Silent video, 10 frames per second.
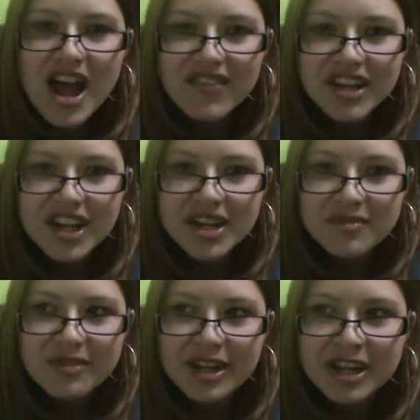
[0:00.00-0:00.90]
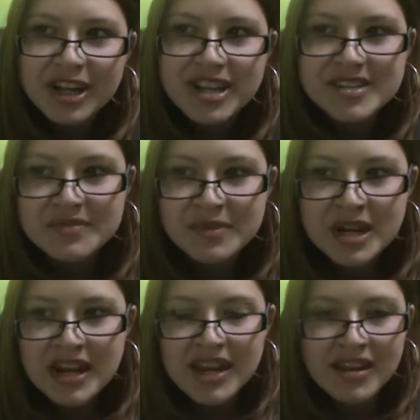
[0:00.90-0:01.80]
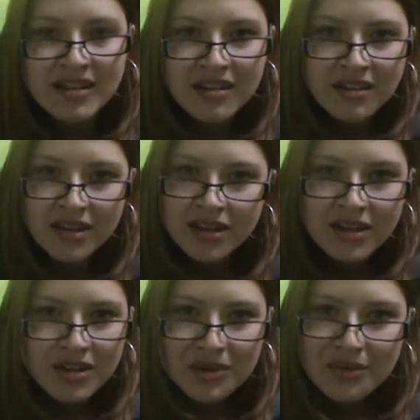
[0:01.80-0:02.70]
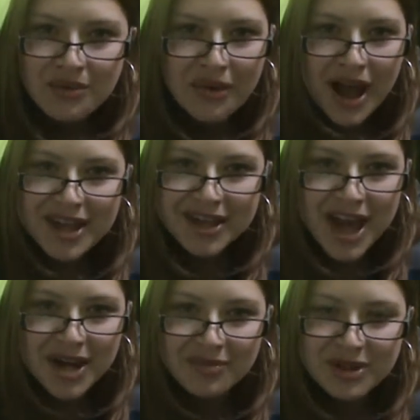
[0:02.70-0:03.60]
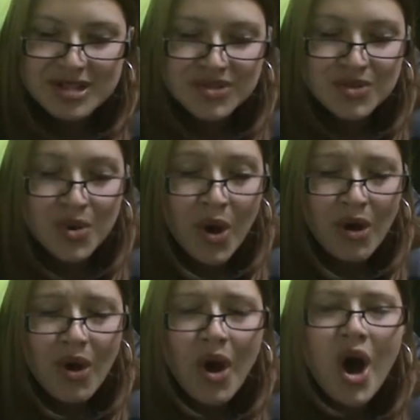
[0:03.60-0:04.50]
ever gonna be is mean Why you gotta be so